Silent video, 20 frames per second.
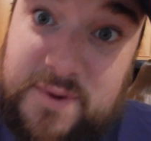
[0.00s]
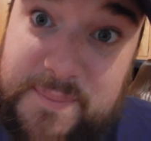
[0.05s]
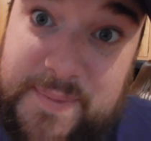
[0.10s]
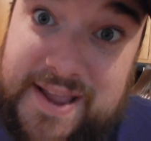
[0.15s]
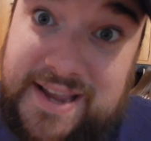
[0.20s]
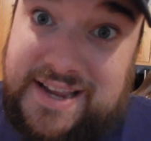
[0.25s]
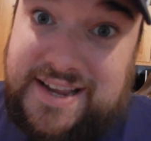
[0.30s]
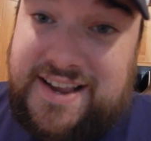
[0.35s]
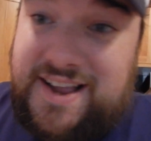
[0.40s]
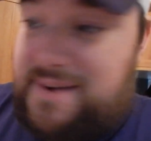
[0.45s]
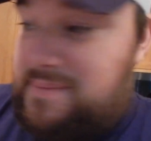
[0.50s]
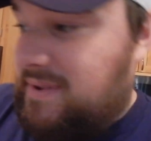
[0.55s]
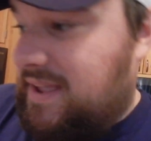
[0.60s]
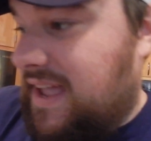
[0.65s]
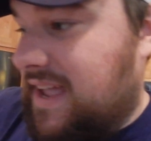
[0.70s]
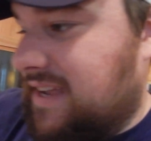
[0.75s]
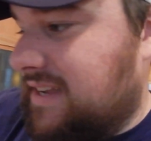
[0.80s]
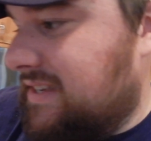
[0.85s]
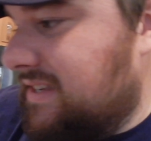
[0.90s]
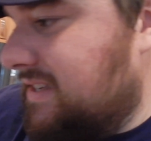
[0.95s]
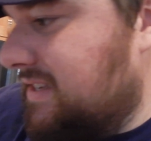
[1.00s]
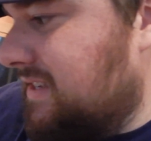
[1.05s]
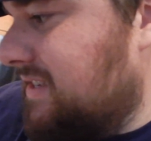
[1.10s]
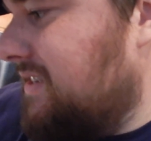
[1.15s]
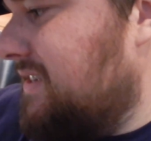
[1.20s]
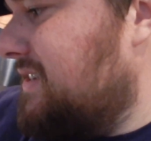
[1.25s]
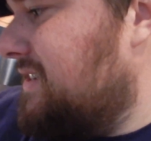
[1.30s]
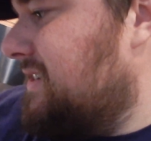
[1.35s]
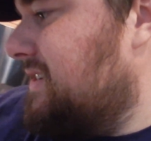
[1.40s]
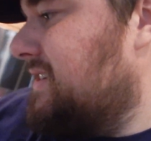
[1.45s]
we're making cupcakes.
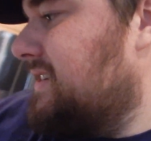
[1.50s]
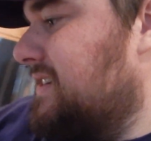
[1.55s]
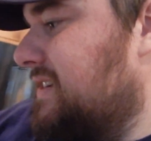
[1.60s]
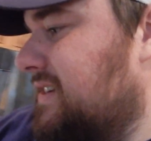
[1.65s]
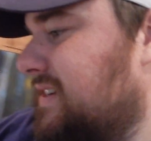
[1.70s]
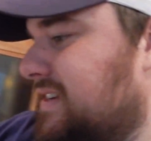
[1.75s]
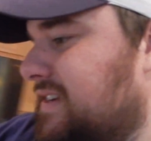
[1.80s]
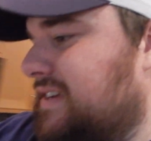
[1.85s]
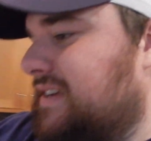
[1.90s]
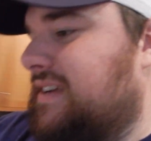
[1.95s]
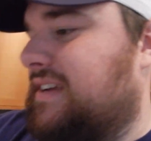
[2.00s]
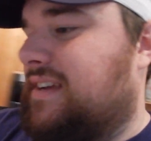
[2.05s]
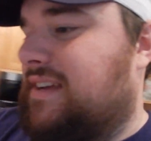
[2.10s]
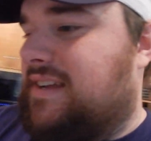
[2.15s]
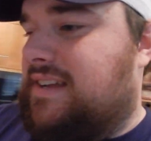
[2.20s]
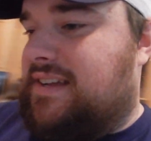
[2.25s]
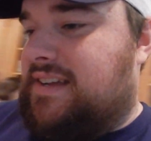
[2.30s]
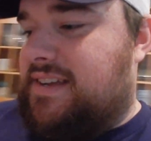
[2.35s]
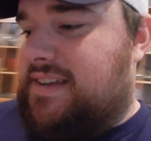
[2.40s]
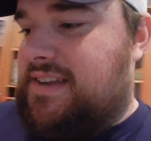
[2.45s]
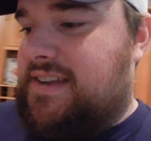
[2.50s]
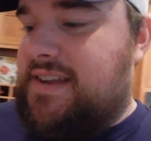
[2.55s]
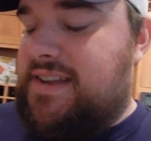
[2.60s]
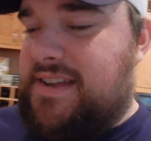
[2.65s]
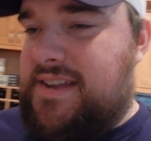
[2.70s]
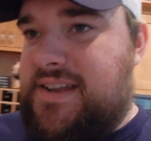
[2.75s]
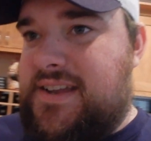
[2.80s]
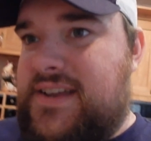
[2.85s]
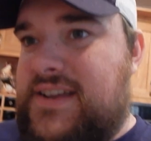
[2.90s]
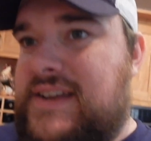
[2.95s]
We're making
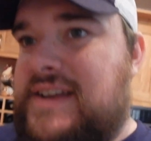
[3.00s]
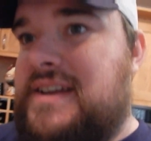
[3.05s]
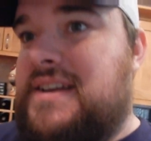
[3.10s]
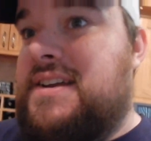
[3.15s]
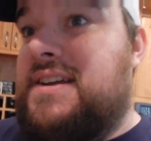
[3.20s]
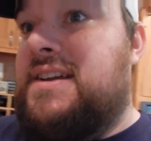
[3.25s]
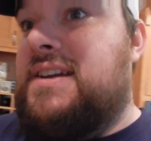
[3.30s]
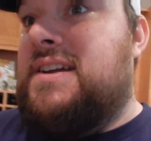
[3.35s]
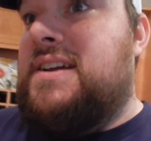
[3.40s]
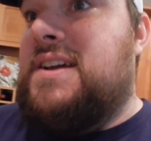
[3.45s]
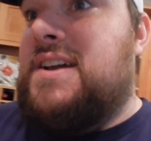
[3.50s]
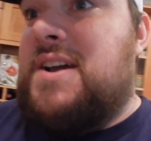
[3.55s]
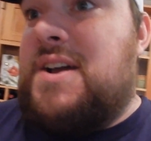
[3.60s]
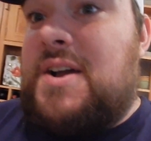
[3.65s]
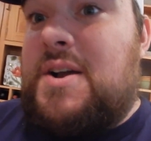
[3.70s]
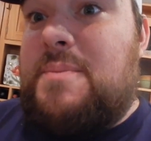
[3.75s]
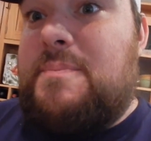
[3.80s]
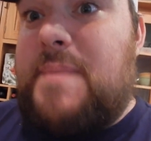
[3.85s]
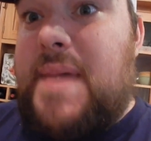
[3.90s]
blackberry cupcakes?